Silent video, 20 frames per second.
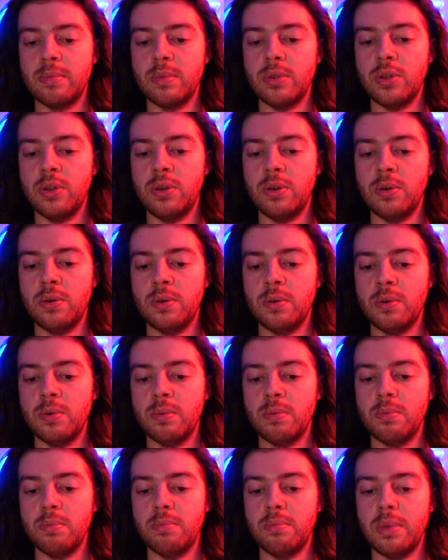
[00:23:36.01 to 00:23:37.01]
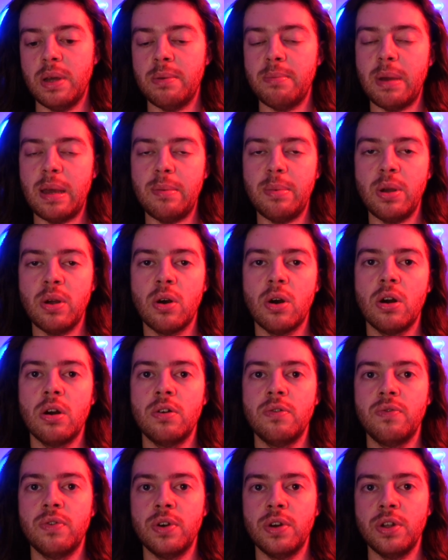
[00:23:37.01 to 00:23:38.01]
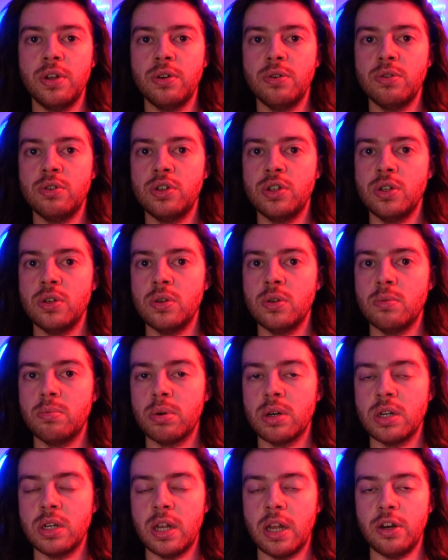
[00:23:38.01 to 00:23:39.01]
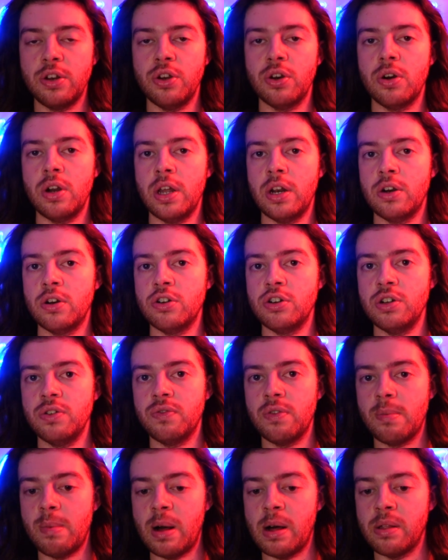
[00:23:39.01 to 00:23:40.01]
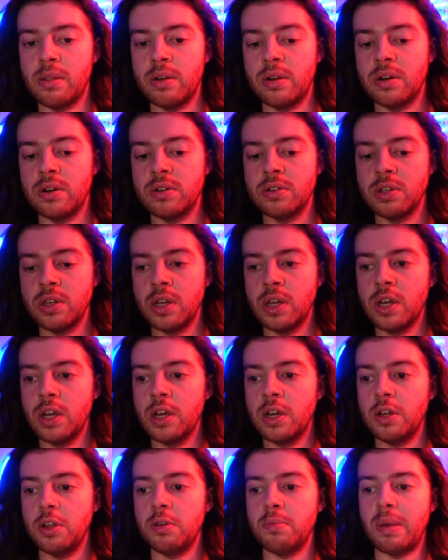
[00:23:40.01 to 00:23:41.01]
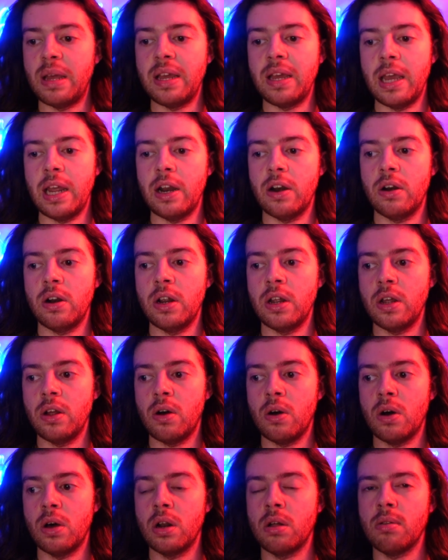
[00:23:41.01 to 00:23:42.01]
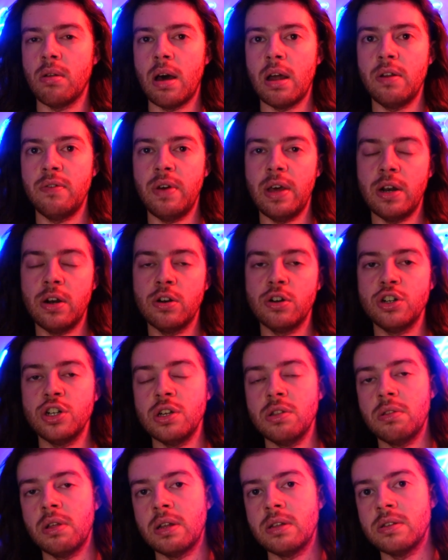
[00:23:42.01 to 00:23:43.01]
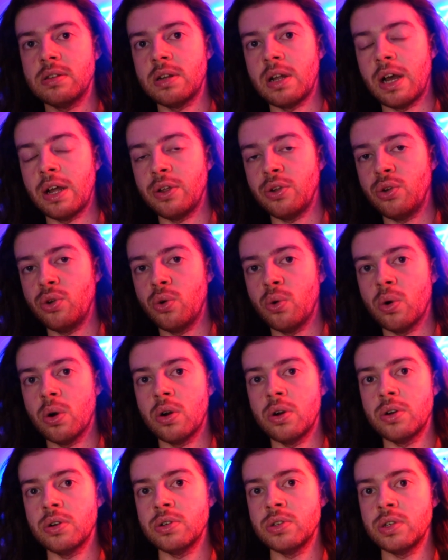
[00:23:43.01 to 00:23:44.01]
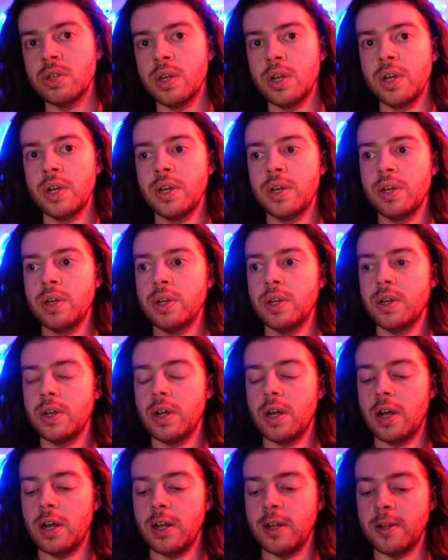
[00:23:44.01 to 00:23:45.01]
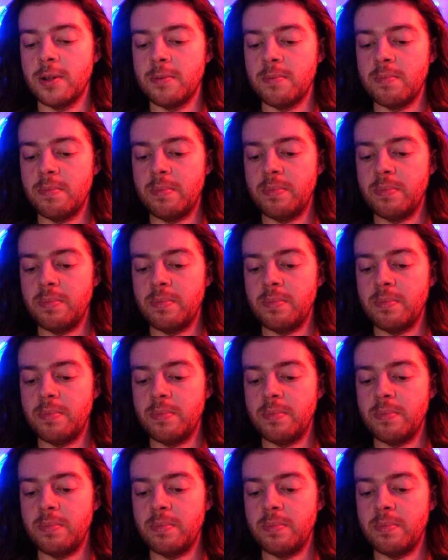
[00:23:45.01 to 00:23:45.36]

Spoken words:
it may be hard for you to protect your energy from others. You may carry on a lot of energy that's not yours. So